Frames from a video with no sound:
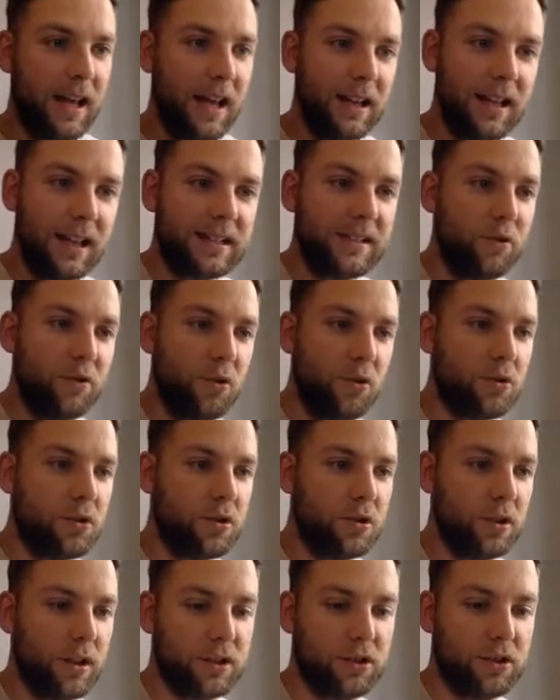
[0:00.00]
Let's have a look.
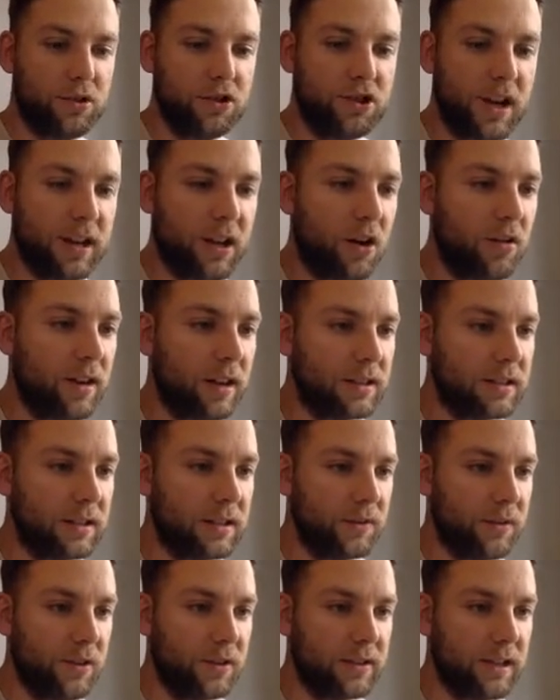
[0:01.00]
Let's just check our answers
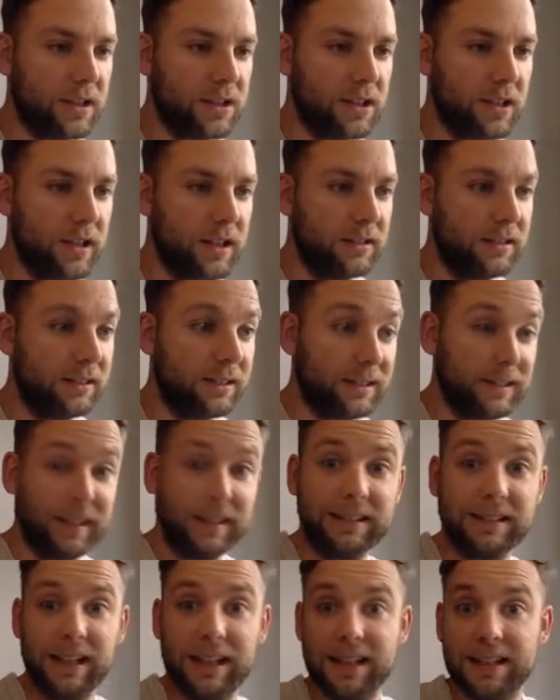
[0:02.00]
first, actually. So
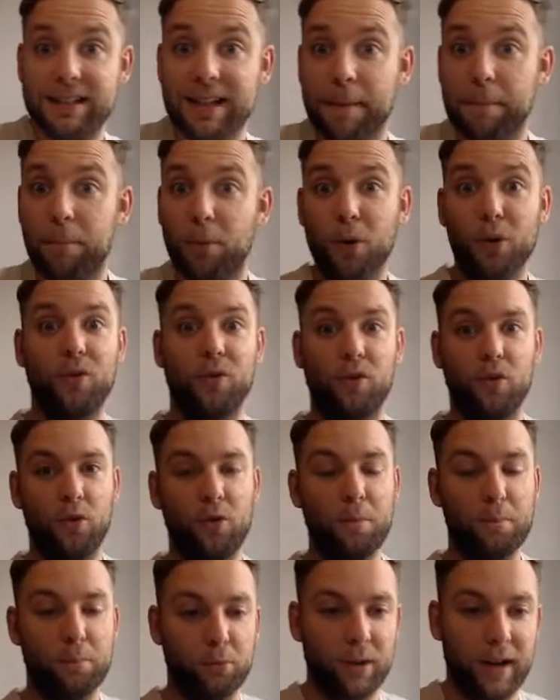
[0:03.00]
16 and
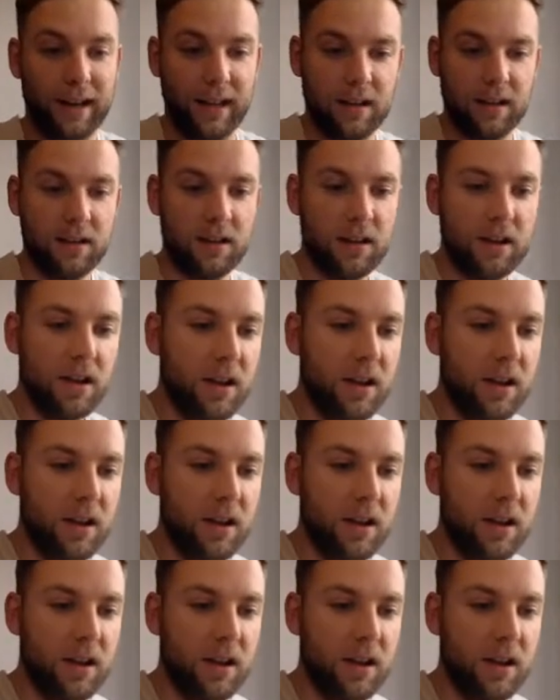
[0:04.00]
10.2. Brilliant.